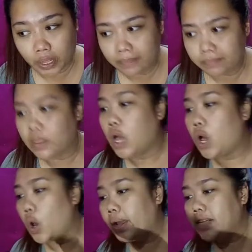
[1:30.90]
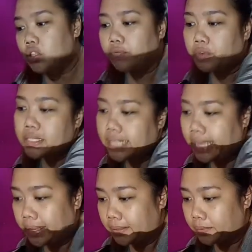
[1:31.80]
Okay? Okay, so the first
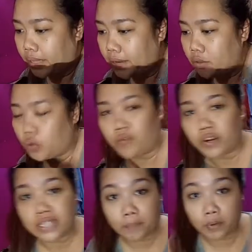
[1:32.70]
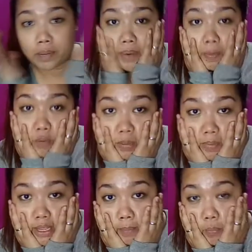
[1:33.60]
thing I do, for example, na-prep ko na
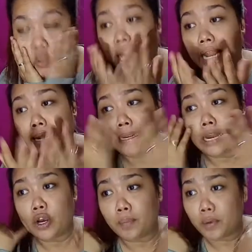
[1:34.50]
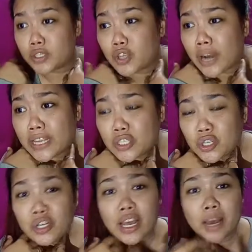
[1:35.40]
yung makeup ko, nakalagay na ako ng
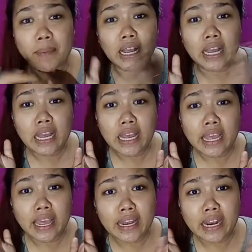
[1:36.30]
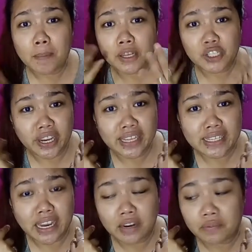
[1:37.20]
moisturizer,
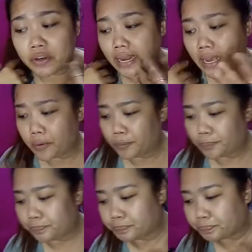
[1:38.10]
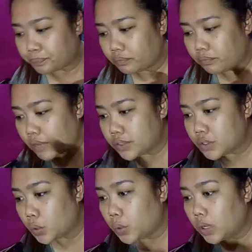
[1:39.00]
nakapag-chenes eye lover na ako.
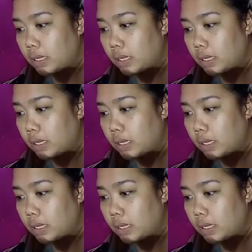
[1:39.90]
So,